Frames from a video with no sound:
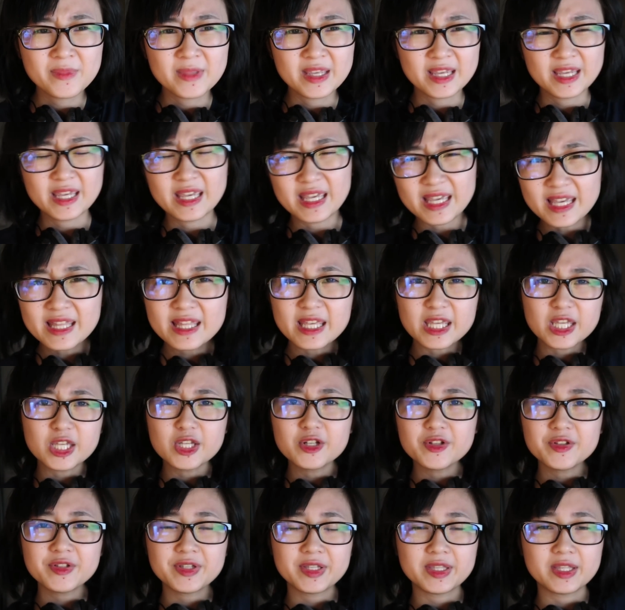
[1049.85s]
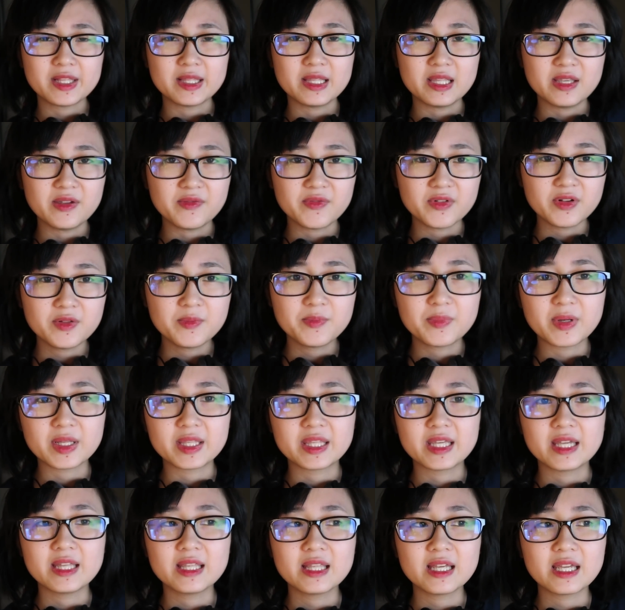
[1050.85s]
It heals the liver,
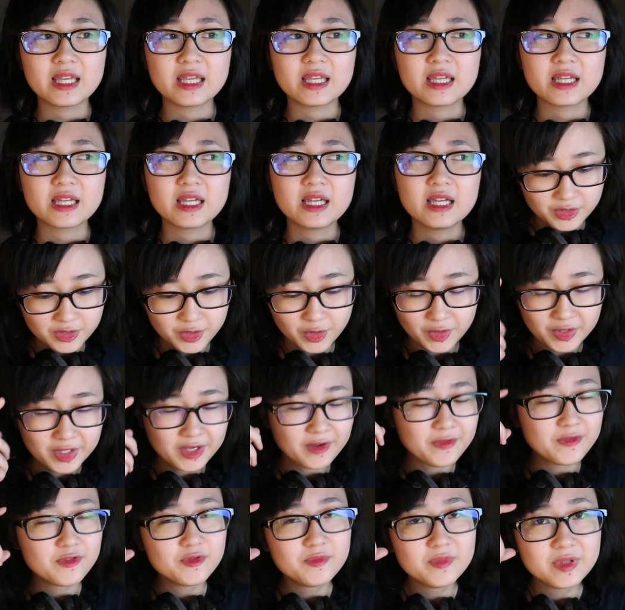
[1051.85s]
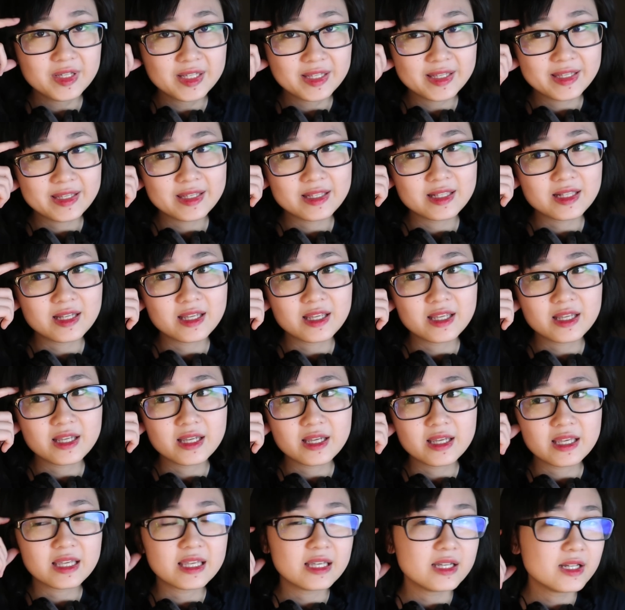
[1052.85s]
but then like Josephine's like
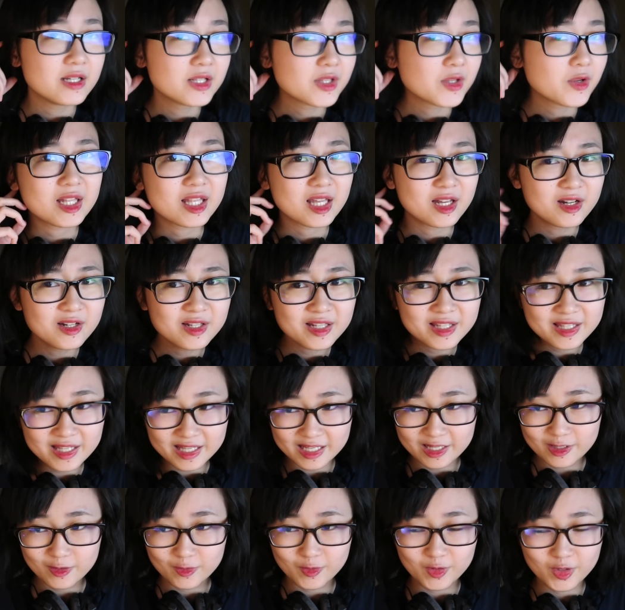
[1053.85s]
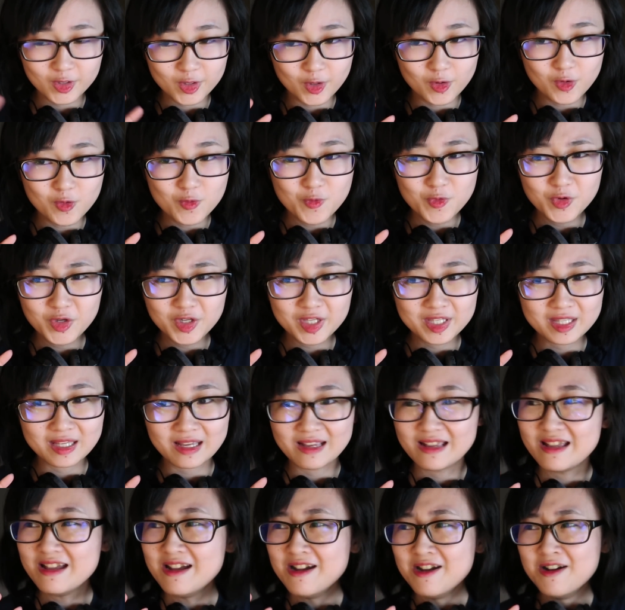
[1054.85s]
ears turns into stone, which is
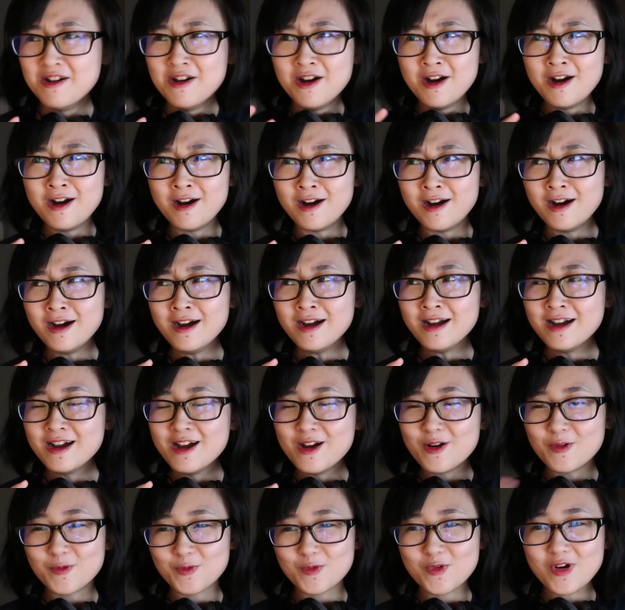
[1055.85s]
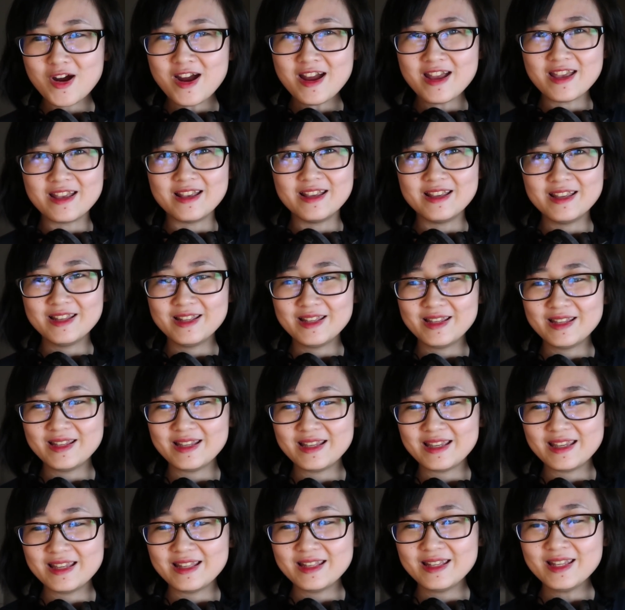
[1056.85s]
like, huh? Why?
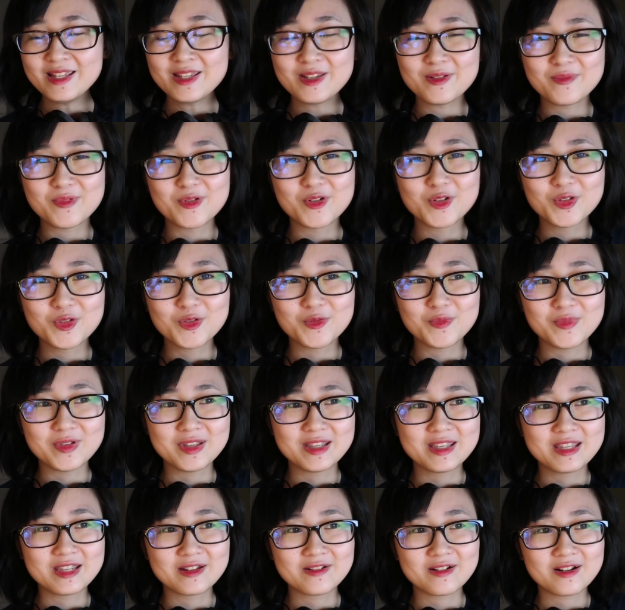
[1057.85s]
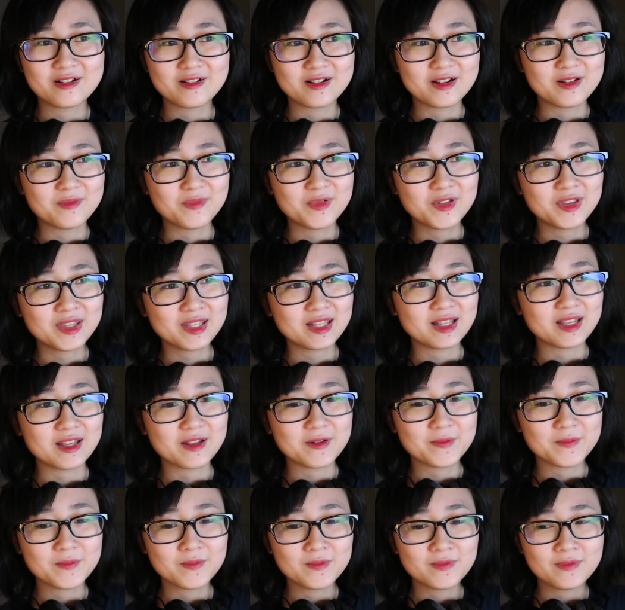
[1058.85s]
It is supposed to be Kira, right? Because
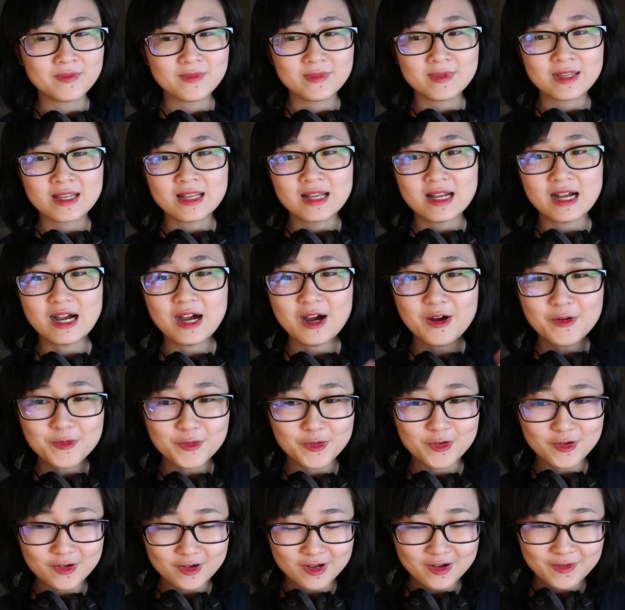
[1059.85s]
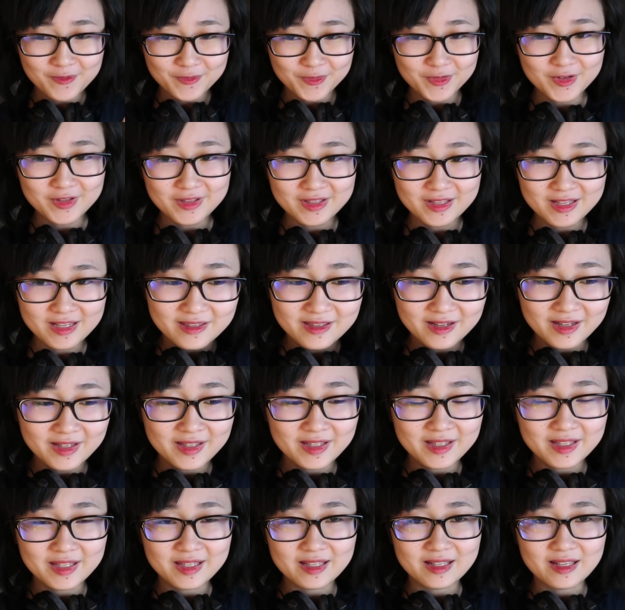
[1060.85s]
like how Rokaka fruit
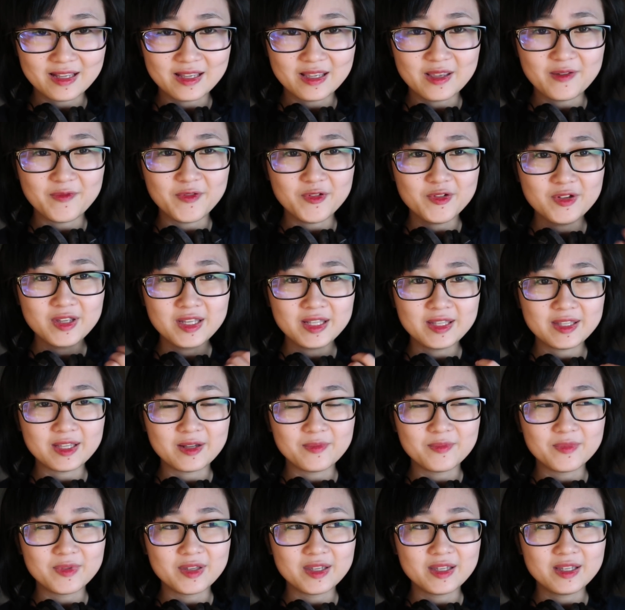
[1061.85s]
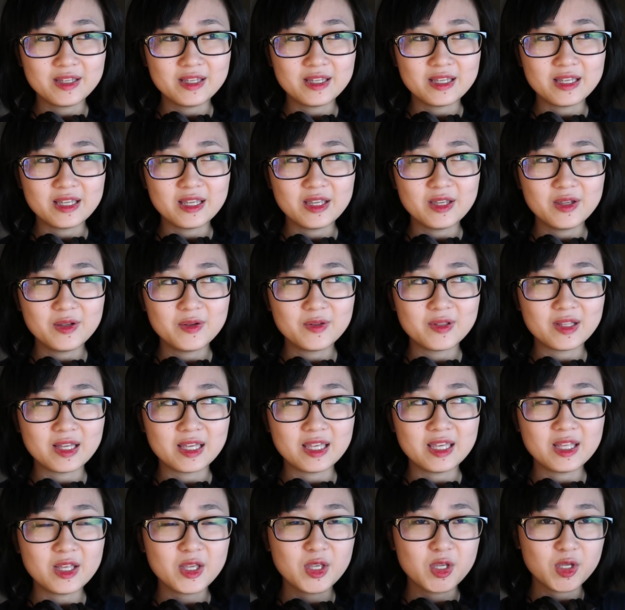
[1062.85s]
does is like if you eat something,
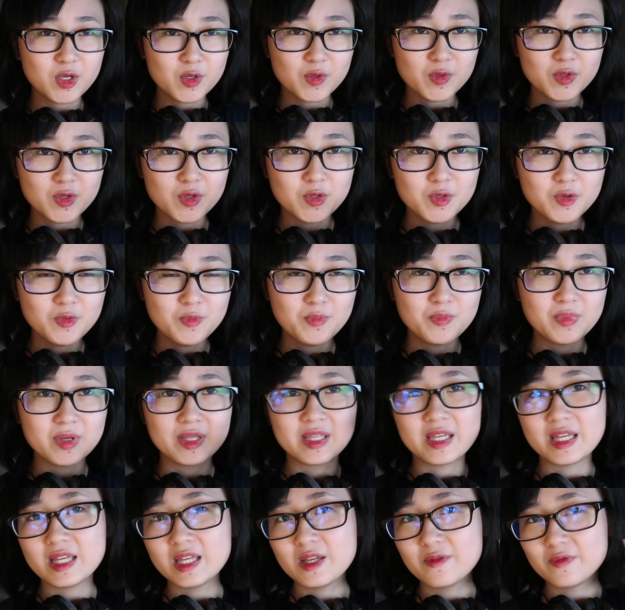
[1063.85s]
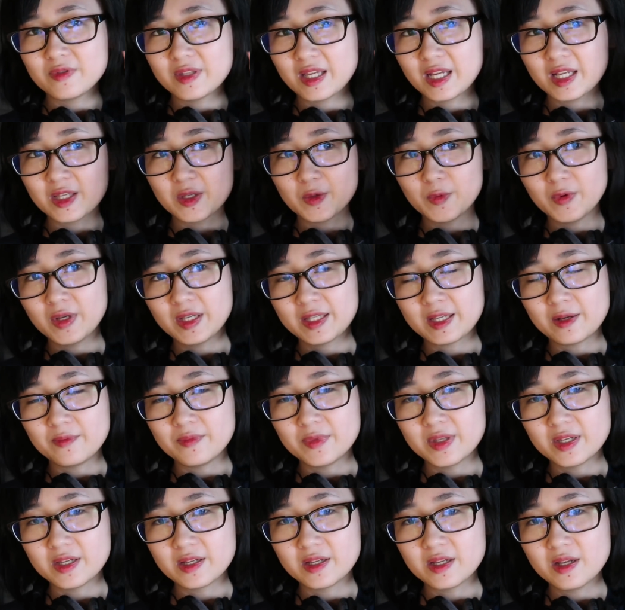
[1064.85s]
it heal you, but then it takes away
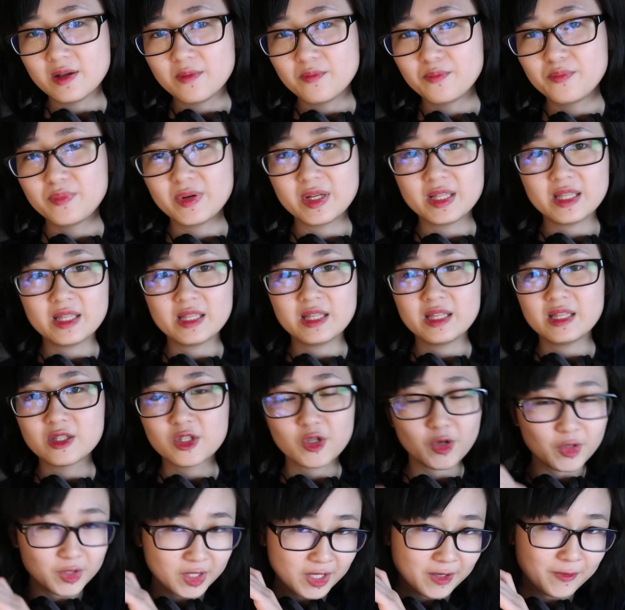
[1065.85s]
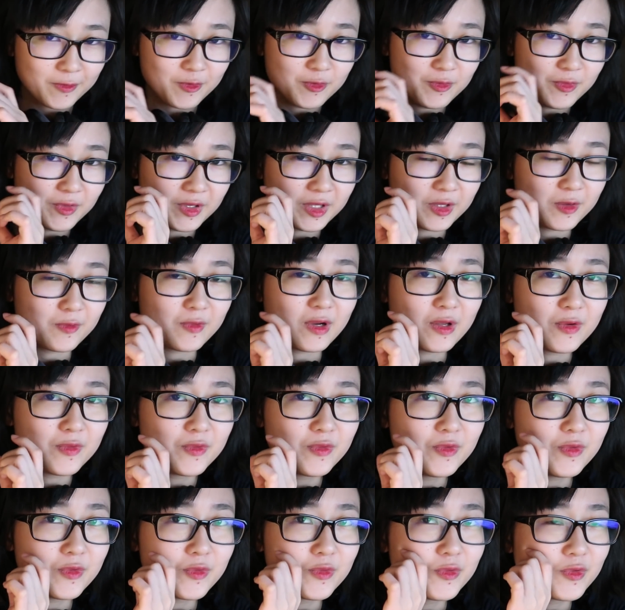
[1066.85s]
something. But Josephine is the one
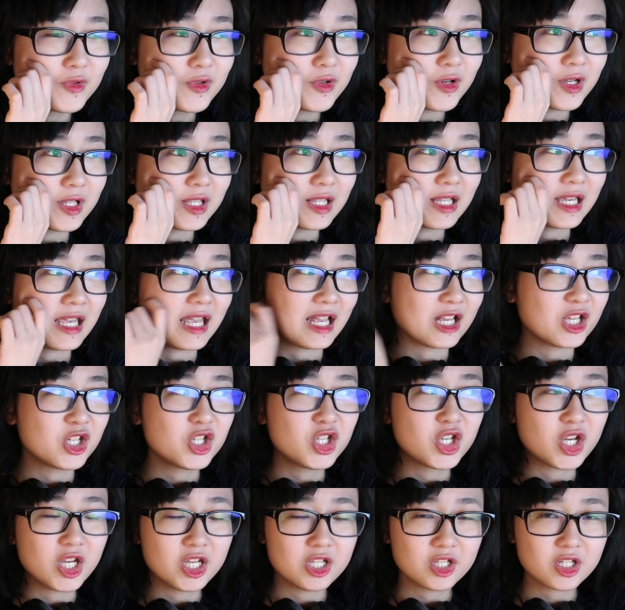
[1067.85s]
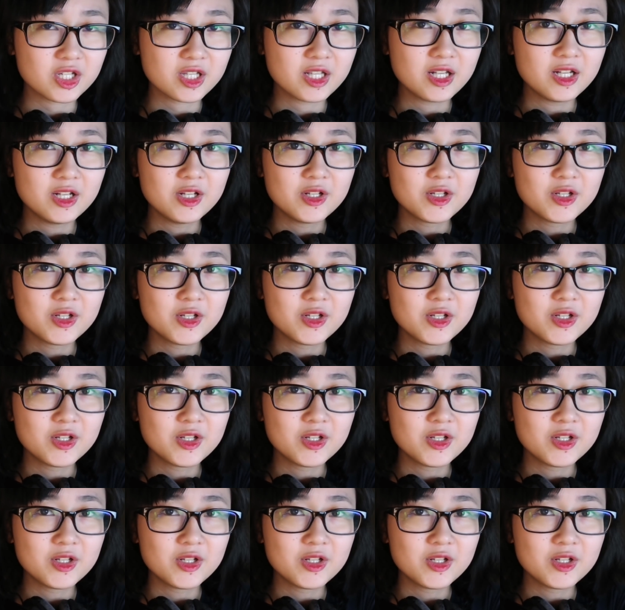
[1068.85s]
who got like exchanged.